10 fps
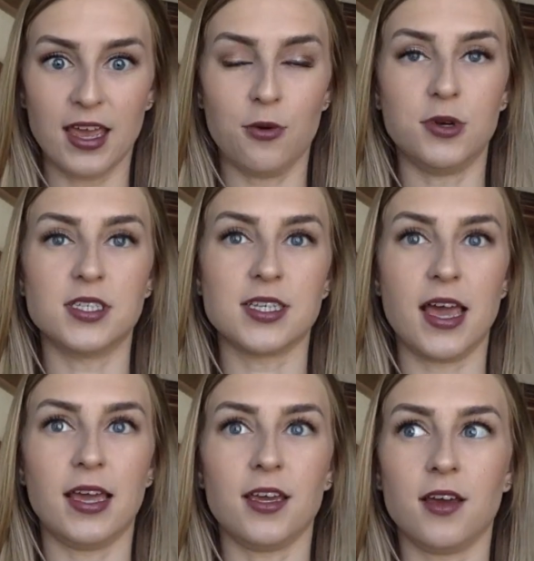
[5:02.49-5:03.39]
It was
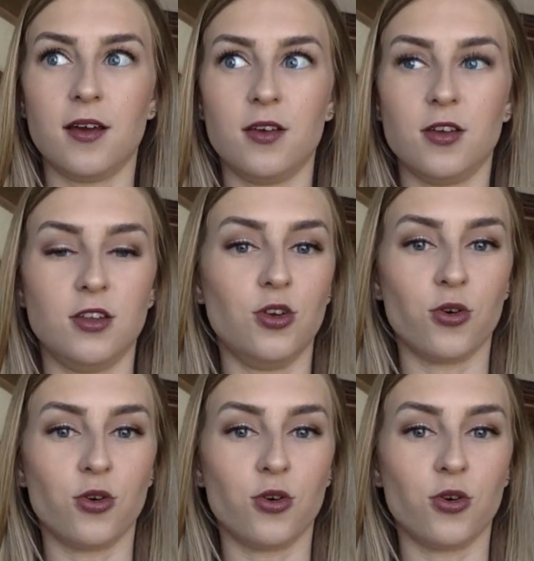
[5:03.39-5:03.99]
like your